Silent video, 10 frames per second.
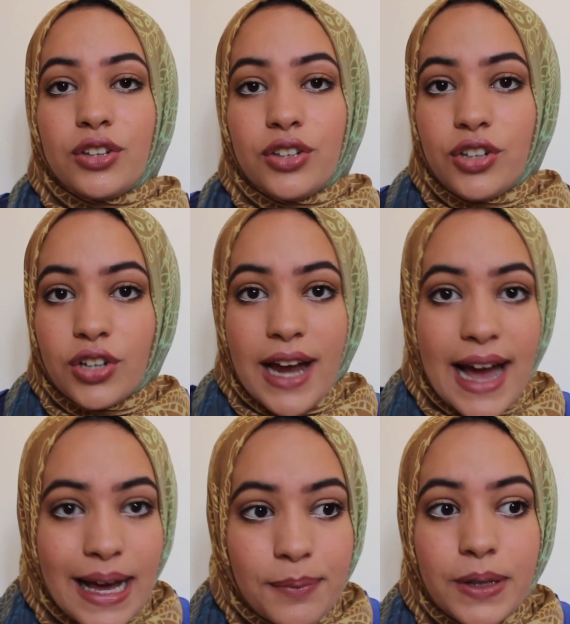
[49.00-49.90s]
you're
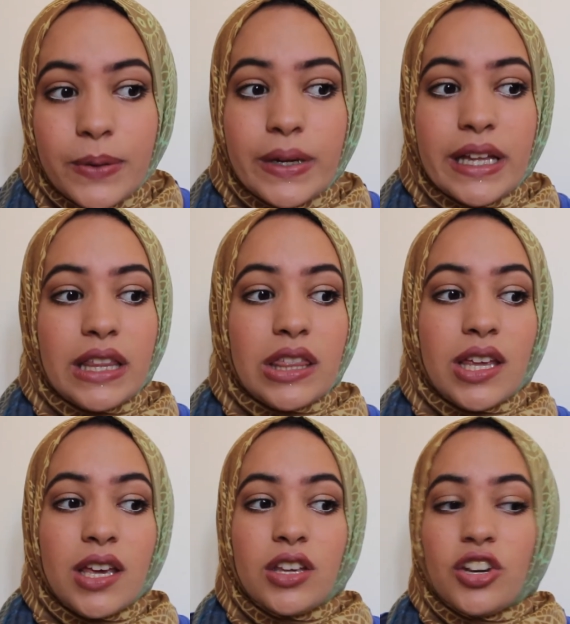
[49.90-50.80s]
happy with,
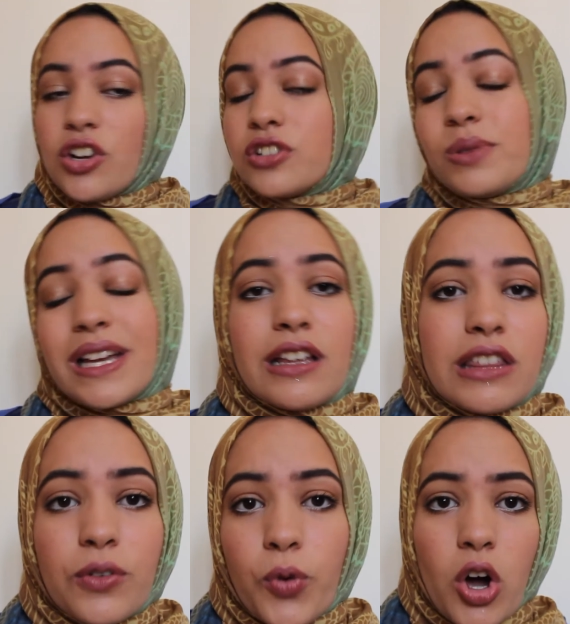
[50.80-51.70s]
you're not doing
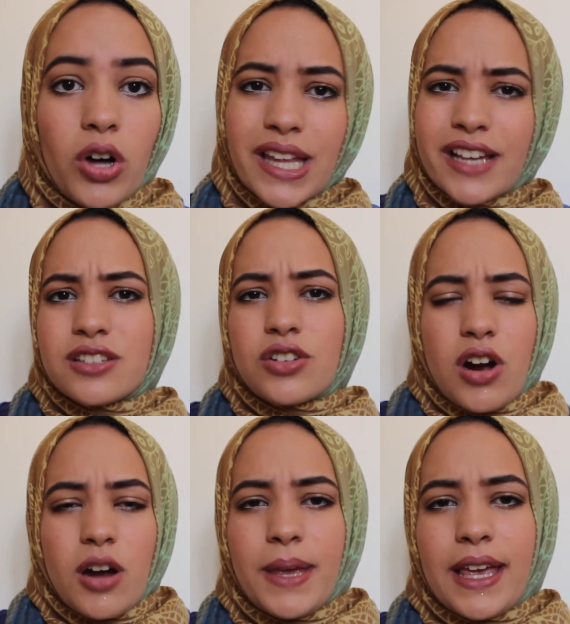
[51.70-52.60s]
anything wrong, like it's not
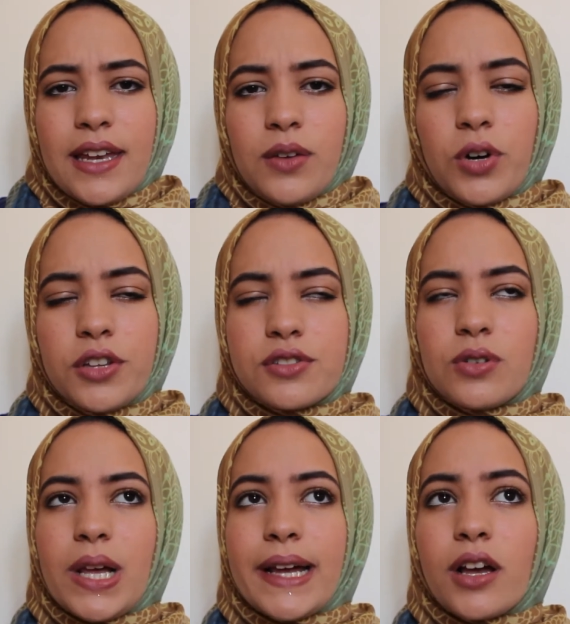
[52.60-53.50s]
harming anyone.
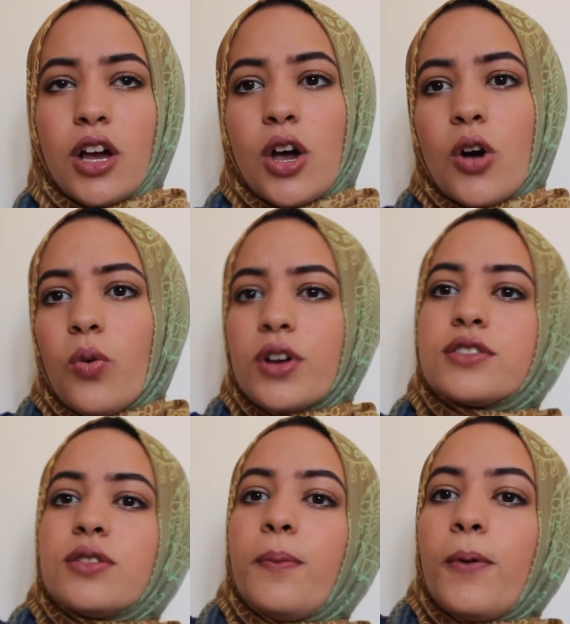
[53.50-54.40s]
So like, what
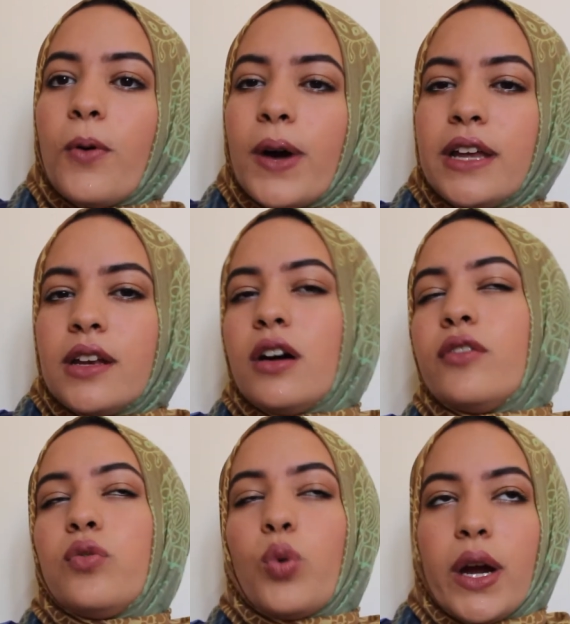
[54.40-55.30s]
is the point
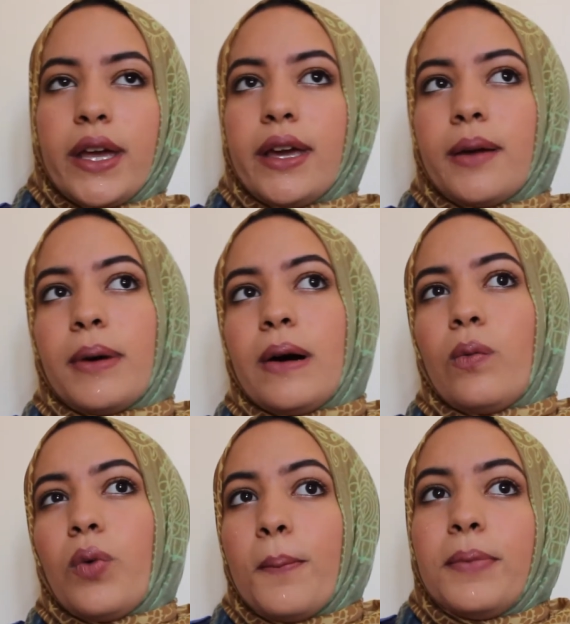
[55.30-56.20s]
of worrying
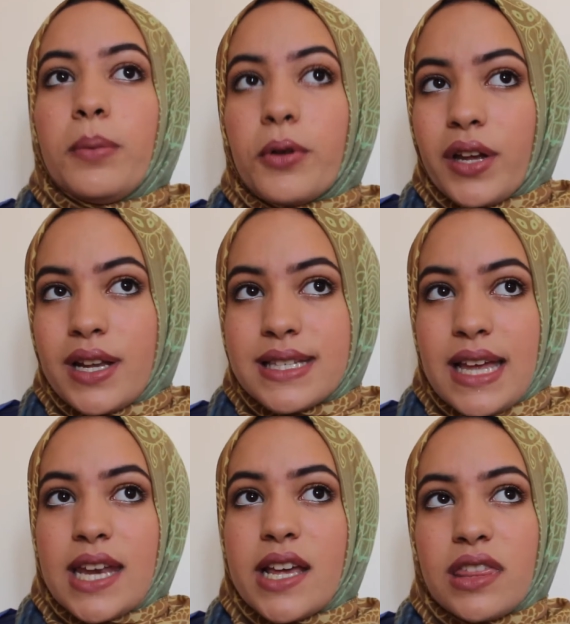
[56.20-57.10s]
about what people are gonna
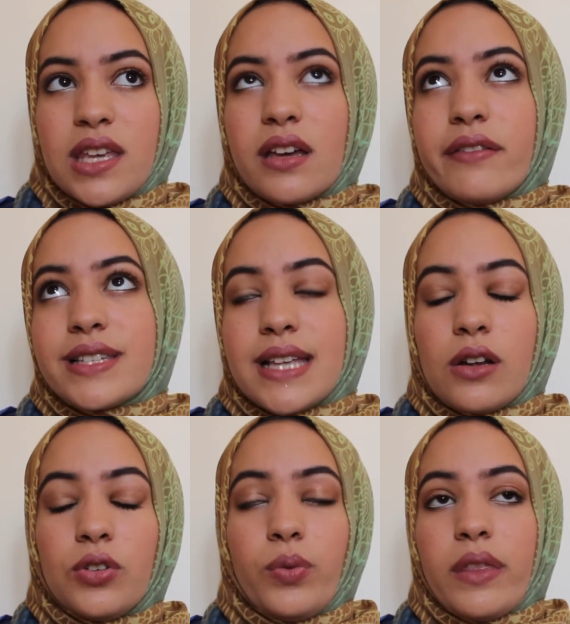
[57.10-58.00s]
say? And I think I've
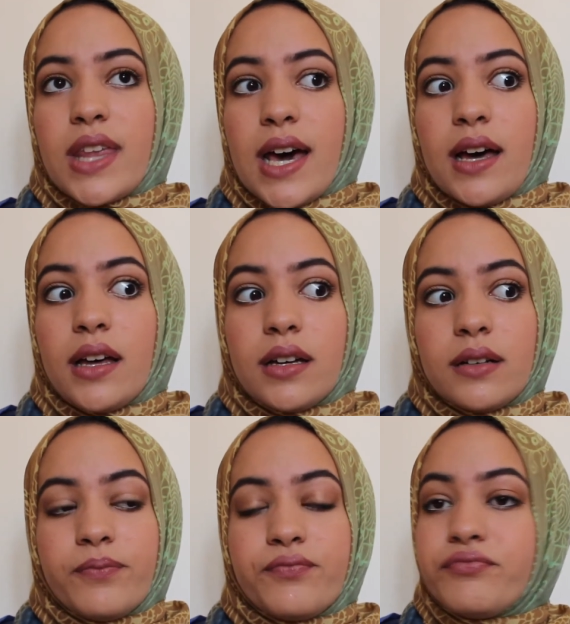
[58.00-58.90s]
settled with that
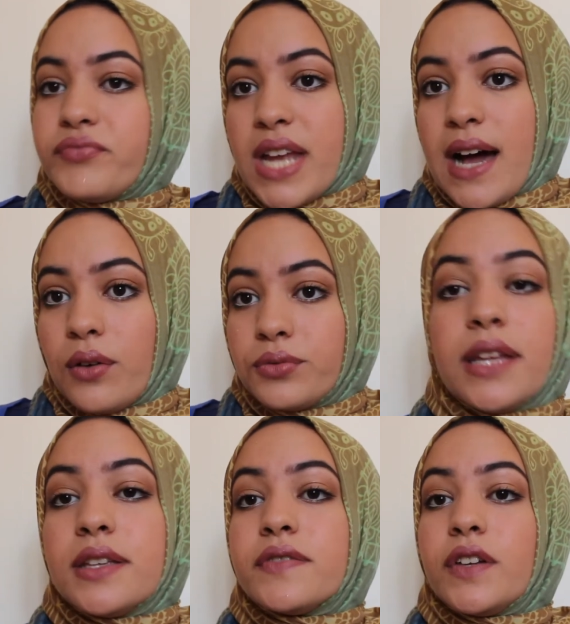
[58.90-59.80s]
now.
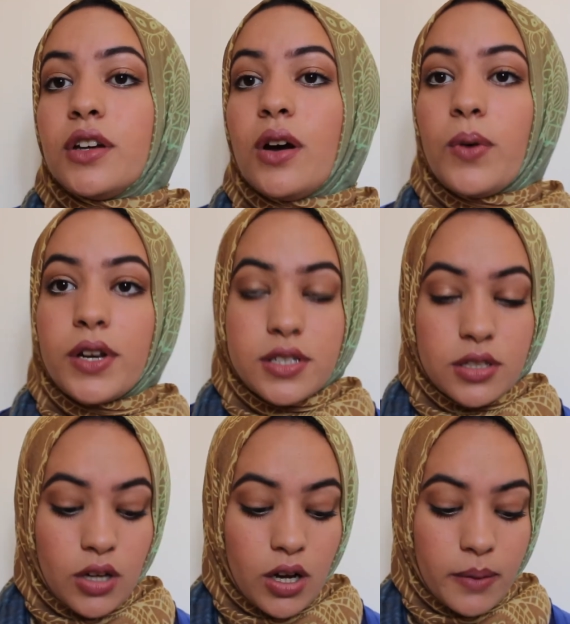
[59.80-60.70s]
In this video I wanted
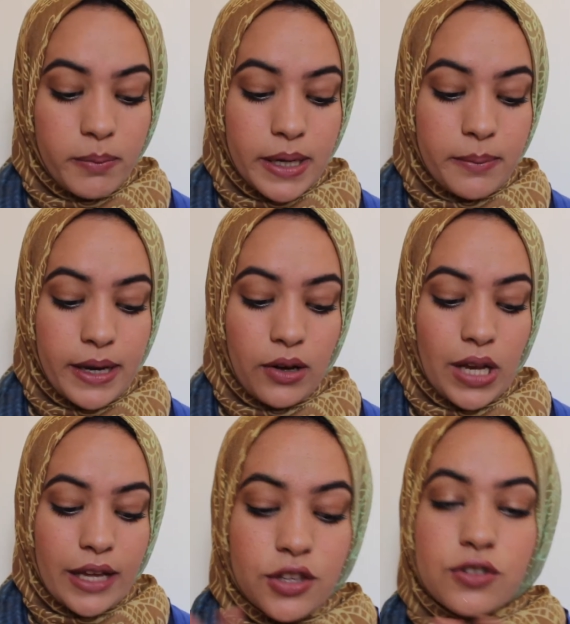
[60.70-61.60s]
to talk a bit about
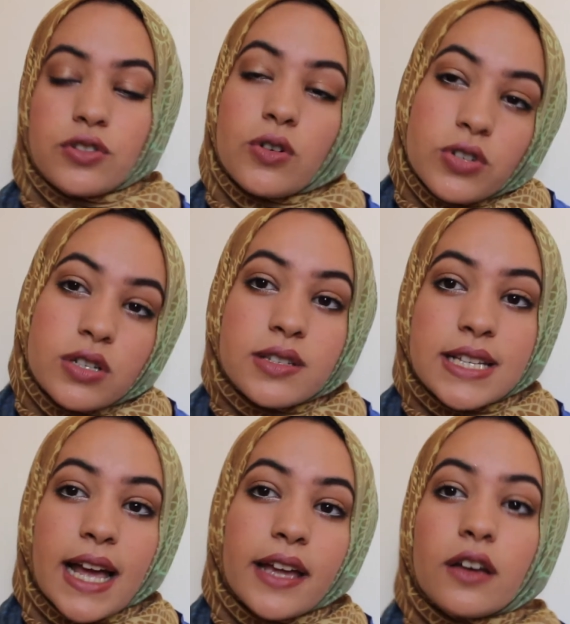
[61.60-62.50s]
the social
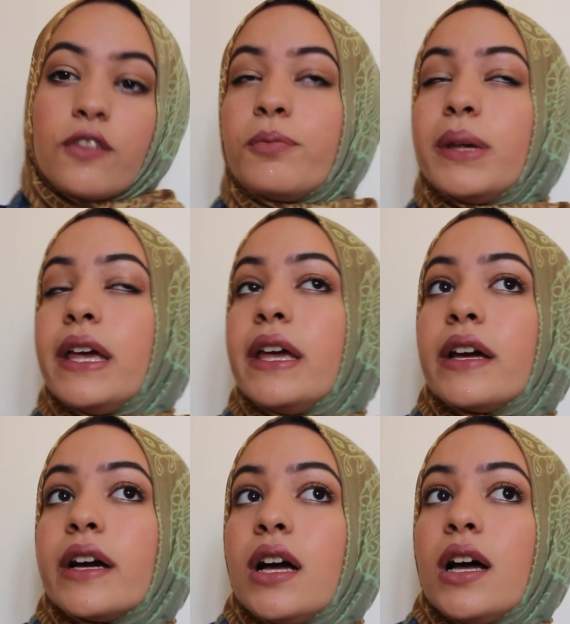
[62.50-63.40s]
side of
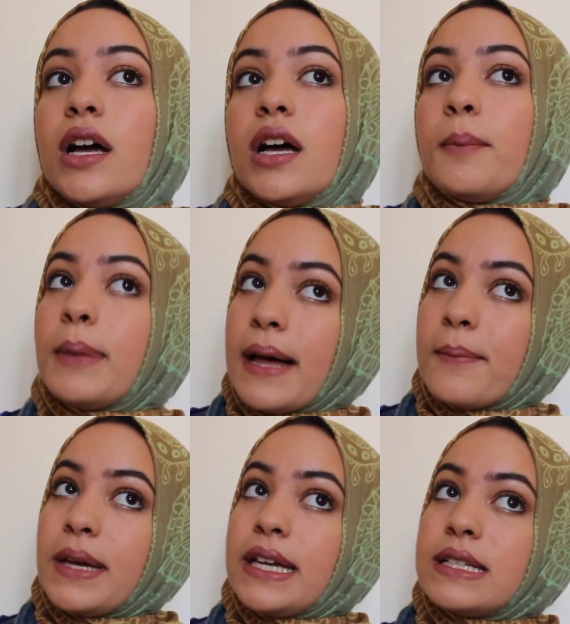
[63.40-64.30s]
being
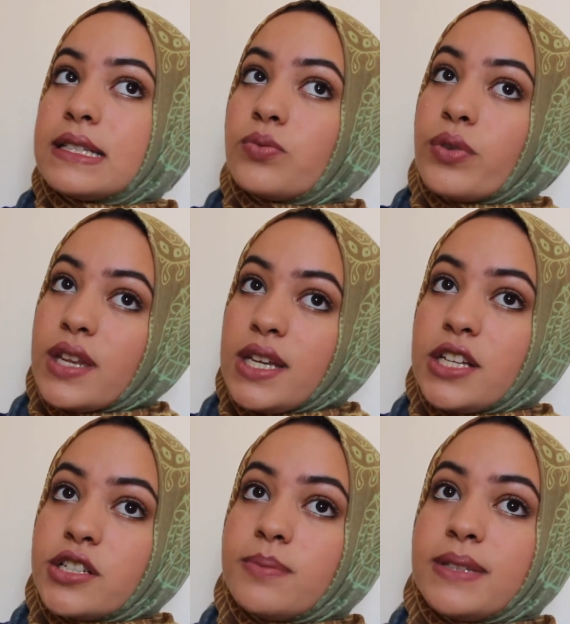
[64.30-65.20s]
plant-based within
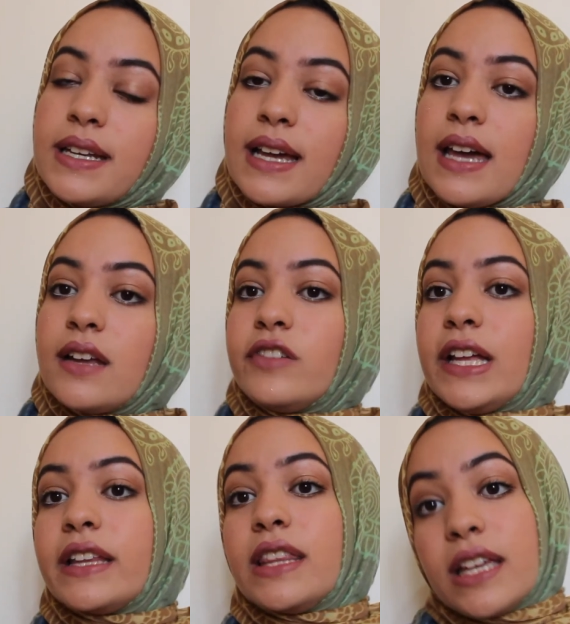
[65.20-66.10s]
Egypt and kind of
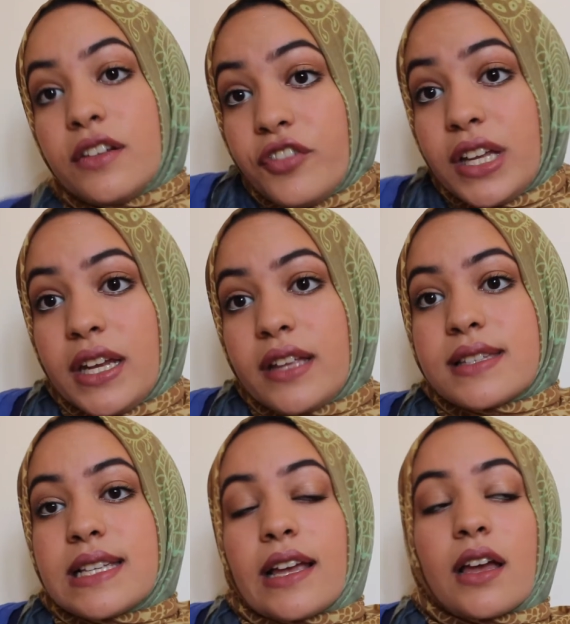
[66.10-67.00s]
like the
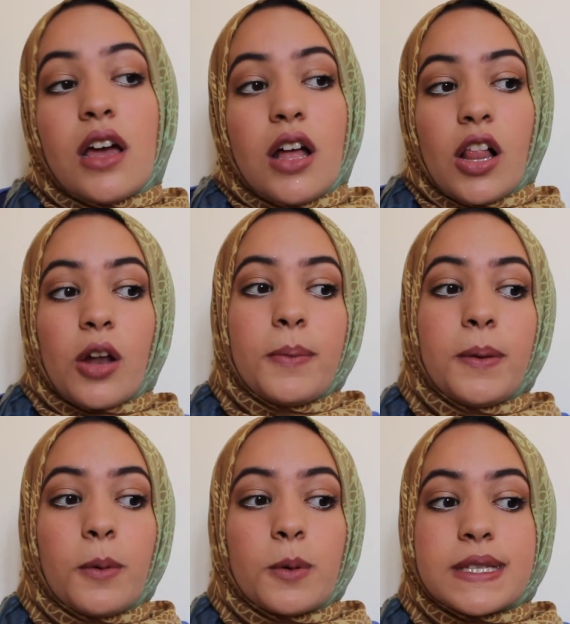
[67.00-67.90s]
convenience. Like a lot of
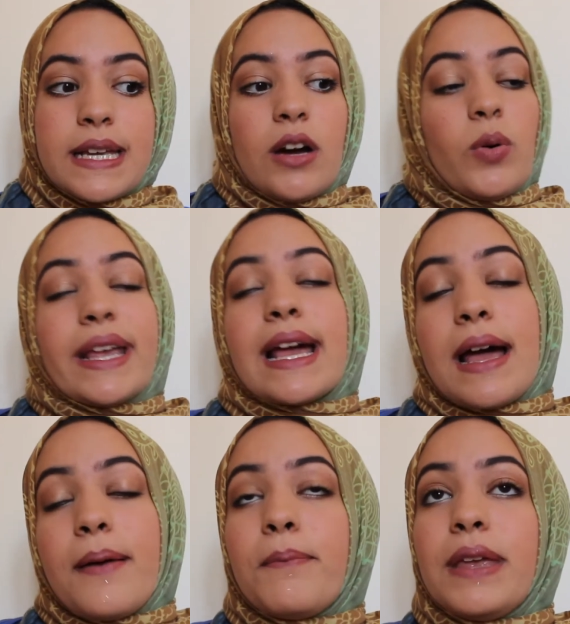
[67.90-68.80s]
people say, oh, I
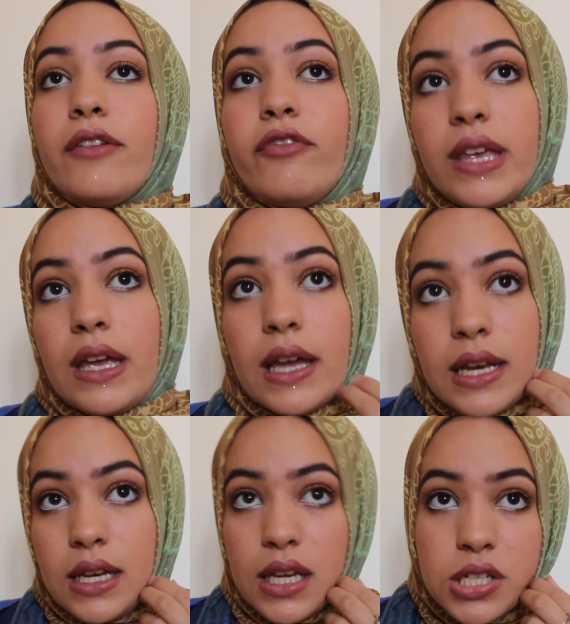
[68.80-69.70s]
can't be vegan
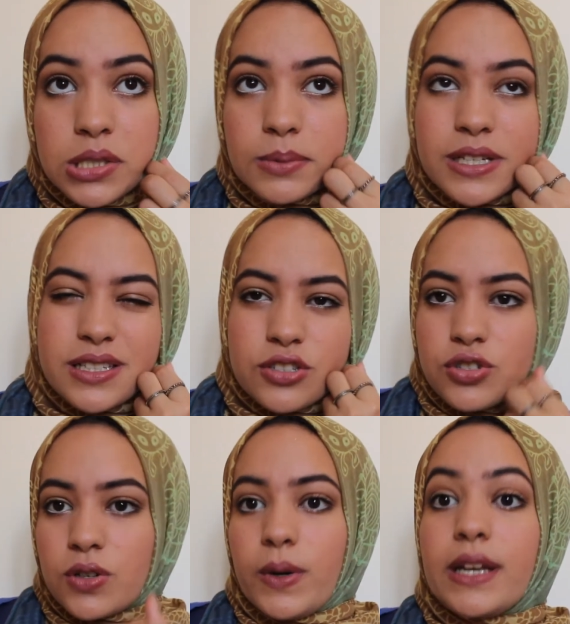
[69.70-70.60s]
in Egypt because it's
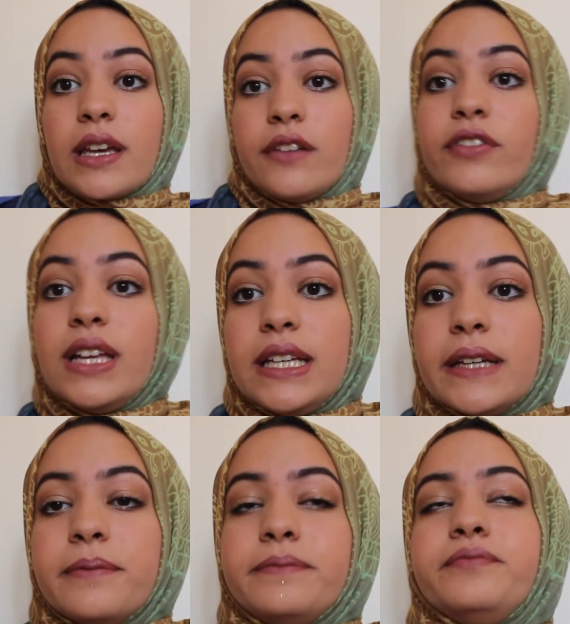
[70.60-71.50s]
so inconvenient,